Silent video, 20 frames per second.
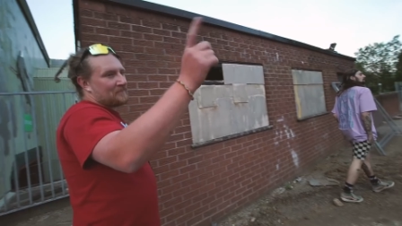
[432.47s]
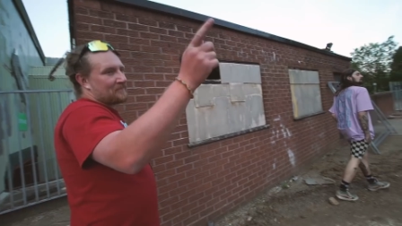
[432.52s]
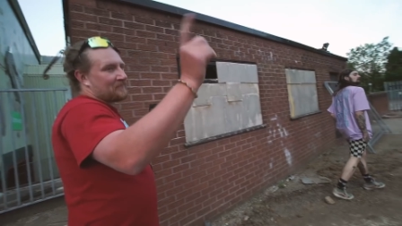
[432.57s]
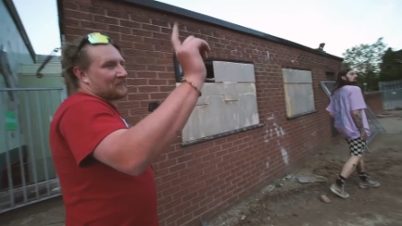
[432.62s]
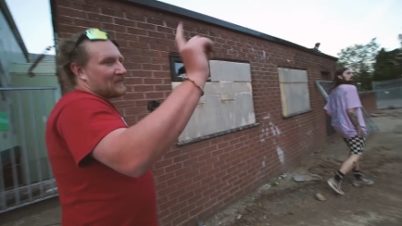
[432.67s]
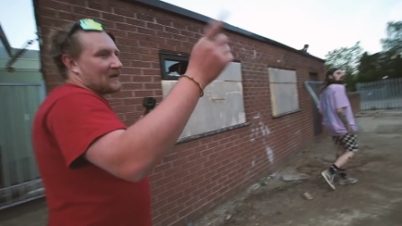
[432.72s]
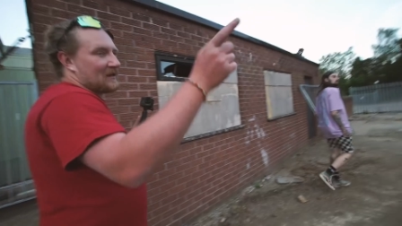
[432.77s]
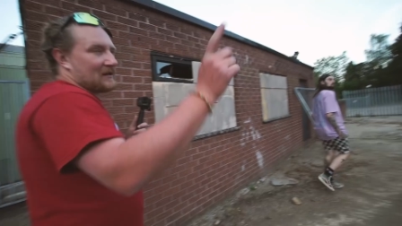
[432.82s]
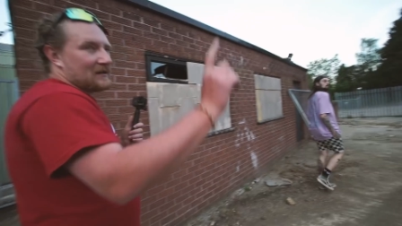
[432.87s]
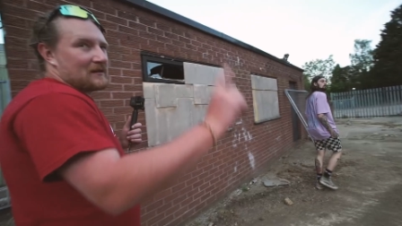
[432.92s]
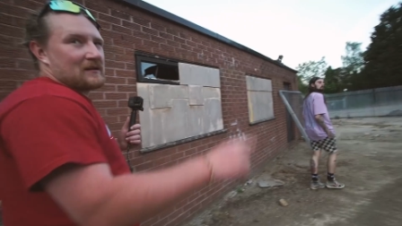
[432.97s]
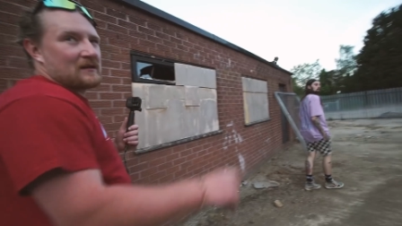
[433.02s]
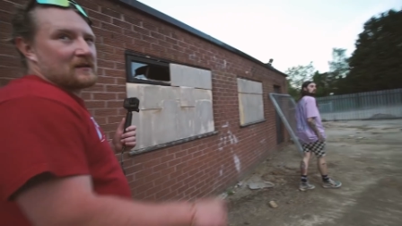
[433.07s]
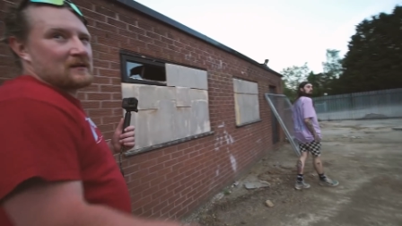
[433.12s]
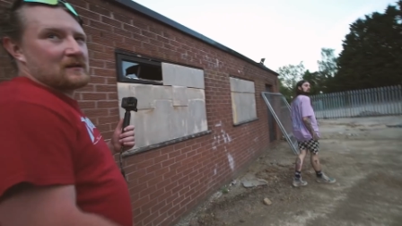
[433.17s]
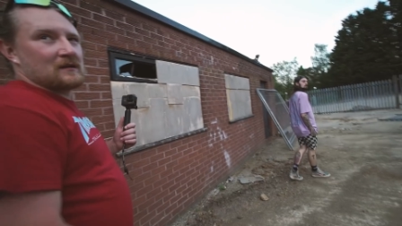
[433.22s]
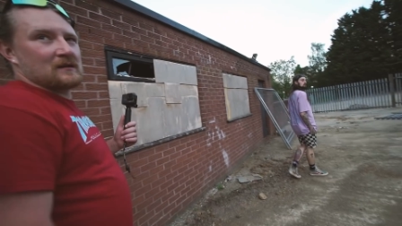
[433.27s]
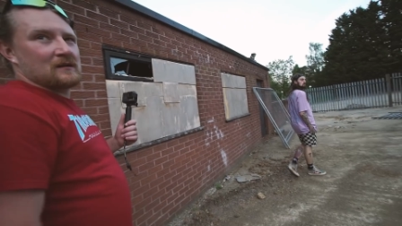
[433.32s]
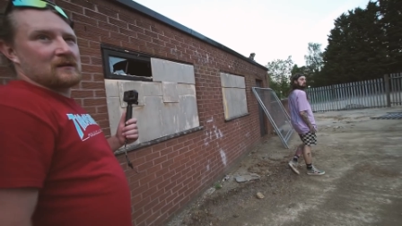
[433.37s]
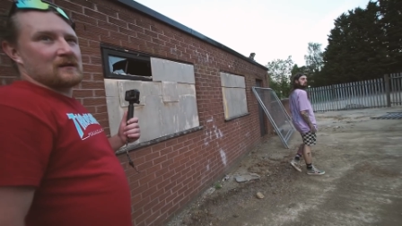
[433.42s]
You did well
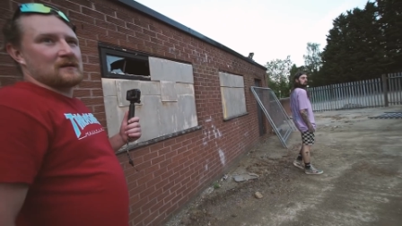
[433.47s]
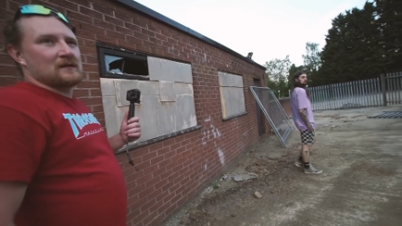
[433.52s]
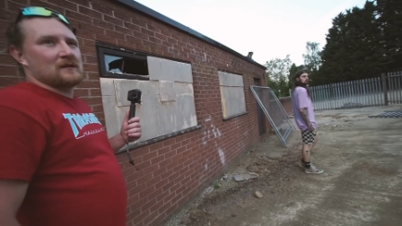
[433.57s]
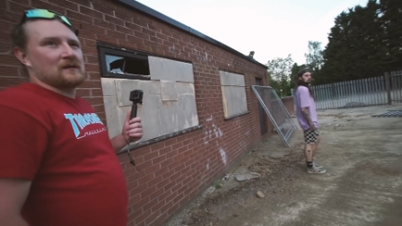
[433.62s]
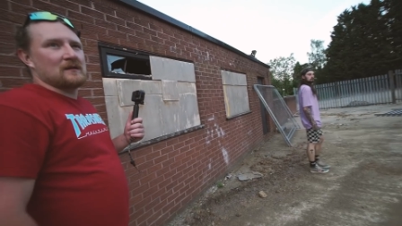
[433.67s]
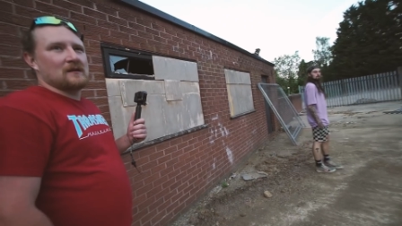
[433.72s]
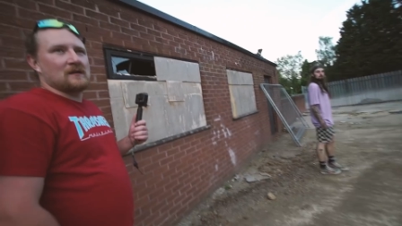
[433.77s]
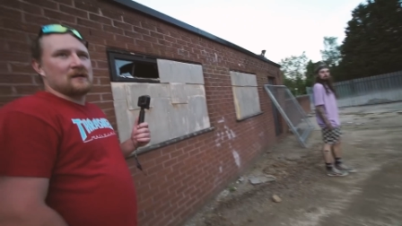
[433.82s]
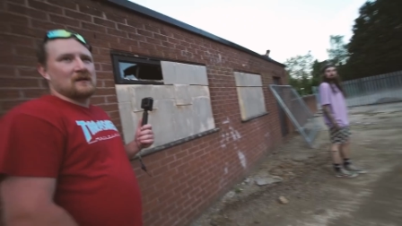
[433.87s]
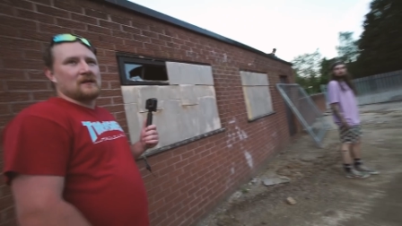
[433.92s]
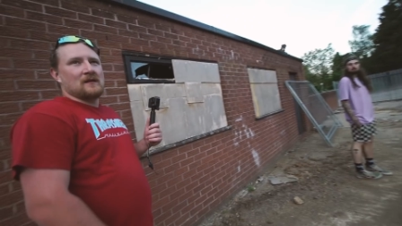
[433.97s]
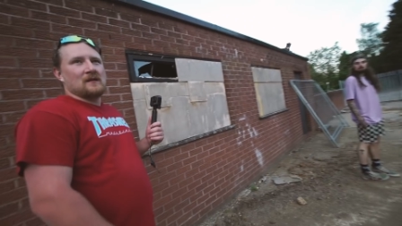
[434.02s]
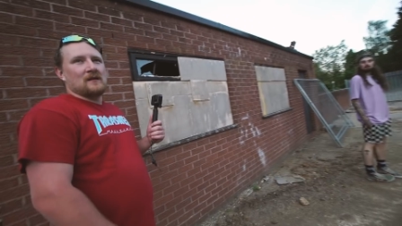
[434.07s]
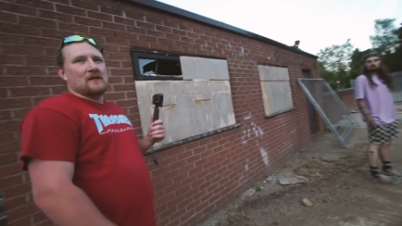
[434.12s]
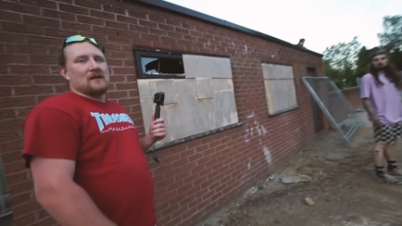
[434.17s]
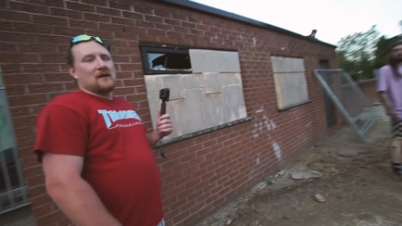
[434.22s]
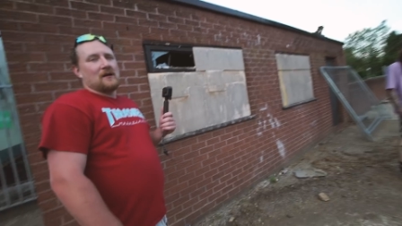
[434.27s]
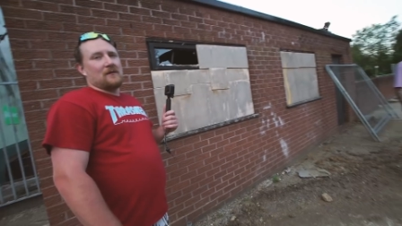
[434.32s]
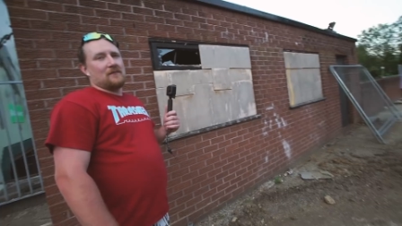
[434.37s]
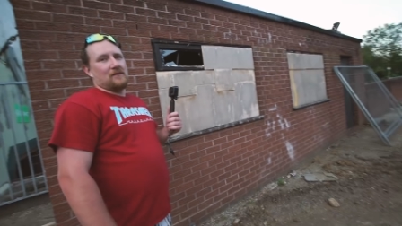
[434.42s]
getting up there, not?
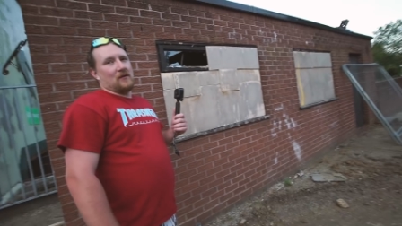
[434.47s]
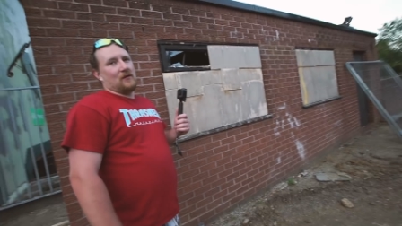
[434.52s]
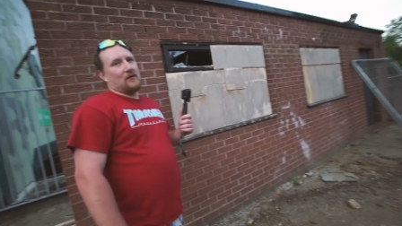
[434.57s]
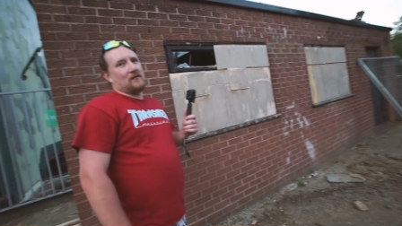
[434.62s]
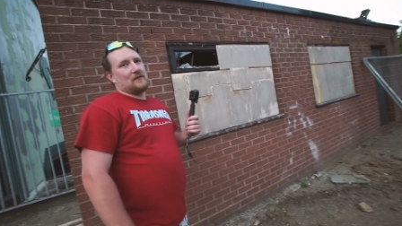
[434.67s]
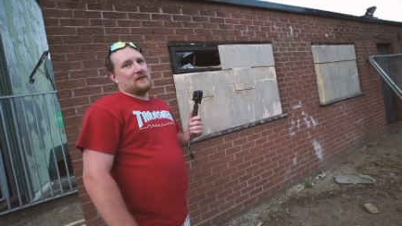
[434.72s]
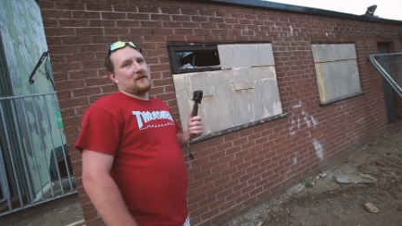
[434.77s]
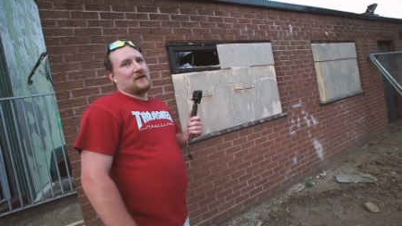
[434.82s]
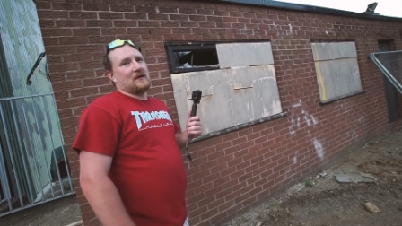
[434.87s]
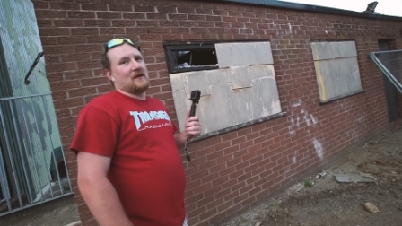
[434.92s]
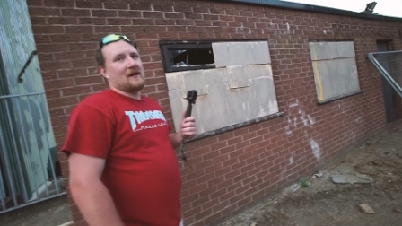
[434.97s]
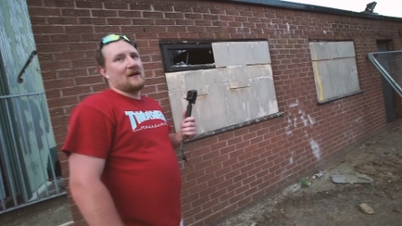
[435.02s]
I'm fucked.